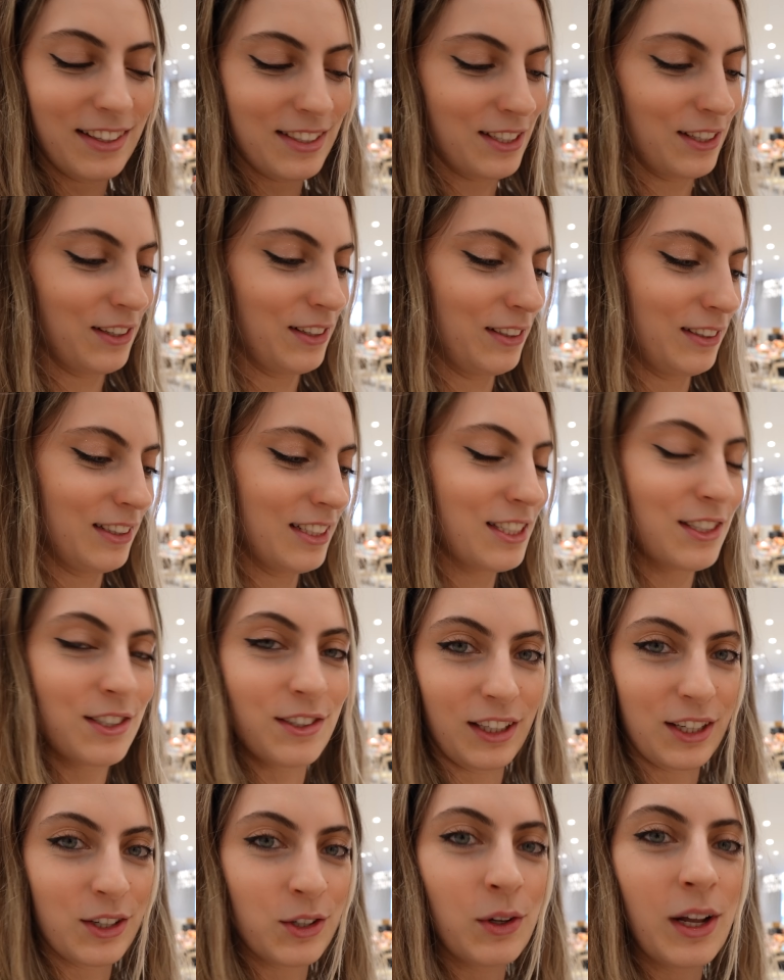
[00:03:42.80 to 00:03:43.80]
so this is
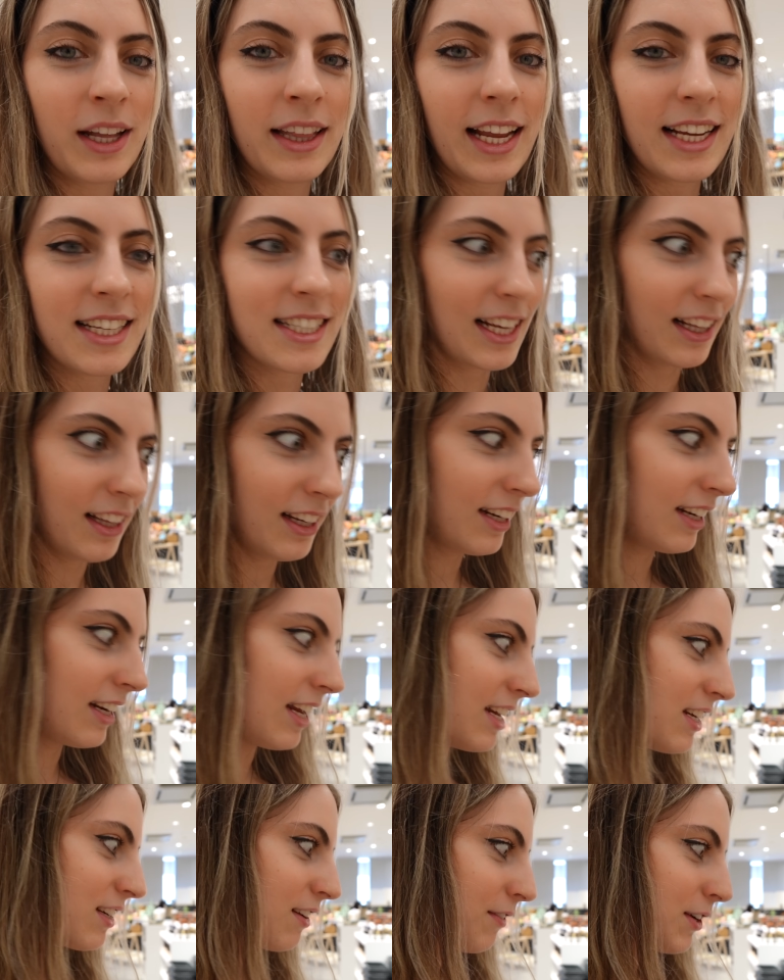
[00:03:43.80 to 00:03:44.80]
really cool. And they sell it in
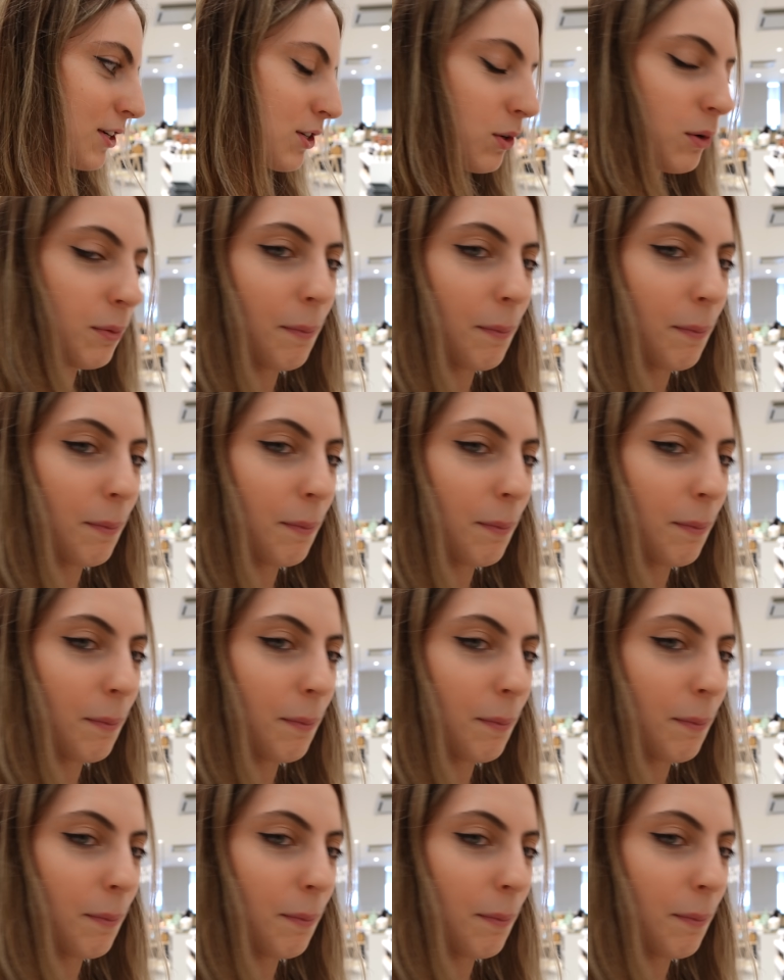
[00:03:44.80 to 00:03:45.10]
individual